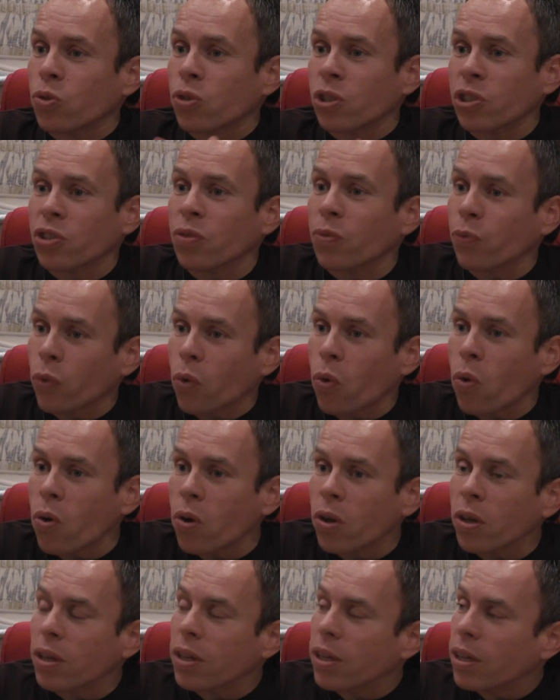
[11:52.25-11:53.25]
audition for.
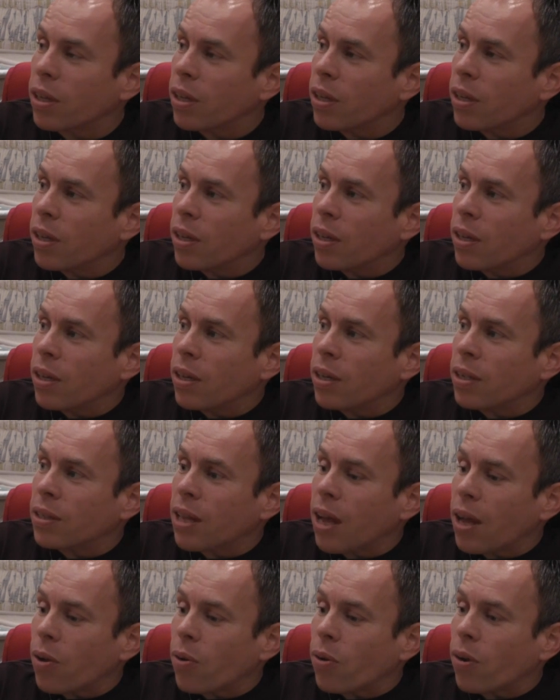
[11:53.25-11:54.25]
Is
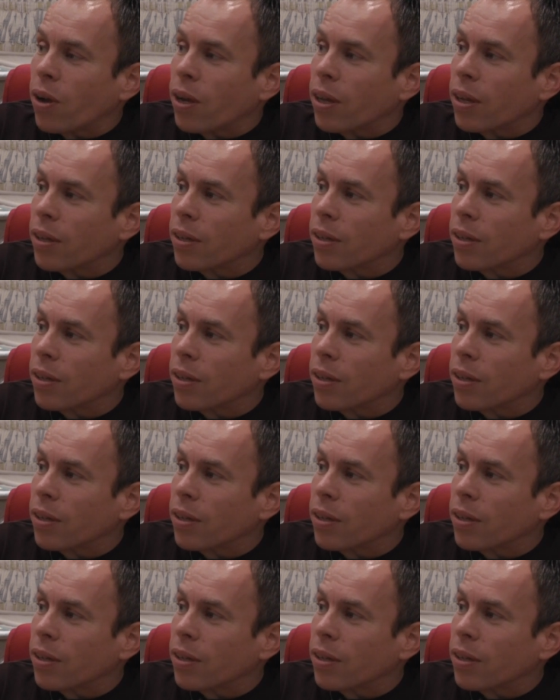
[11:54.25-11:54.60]
that all right?